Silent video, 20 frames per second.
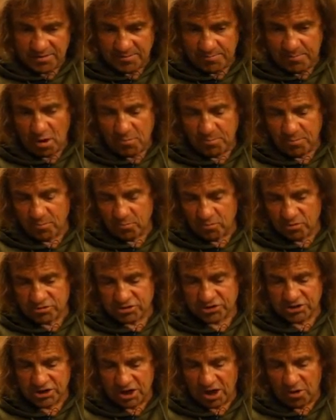the pop-up
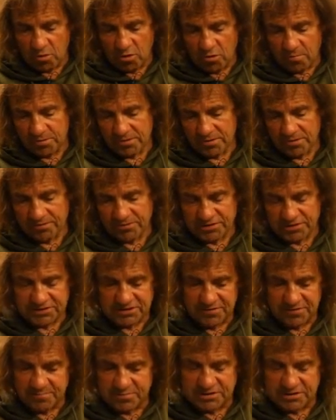wants to go up, the
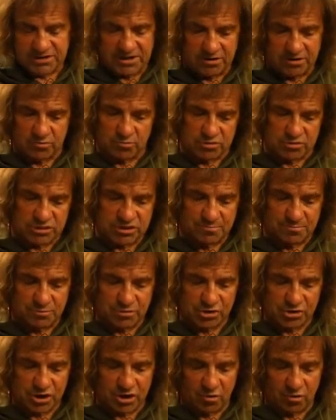stiff material wants to
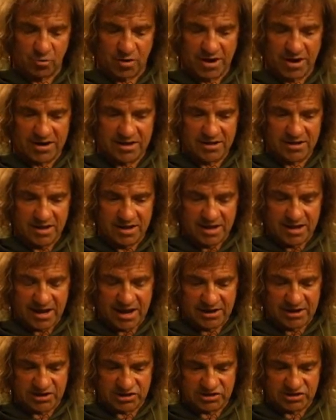push it away,
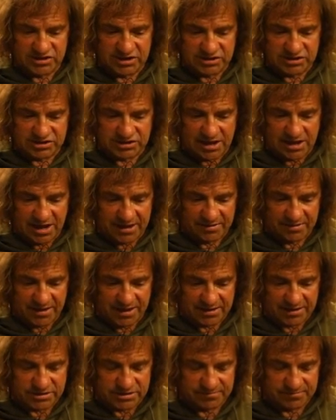and it sits like
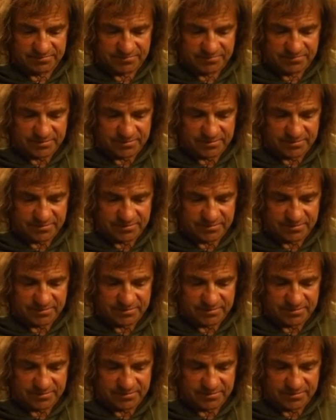that.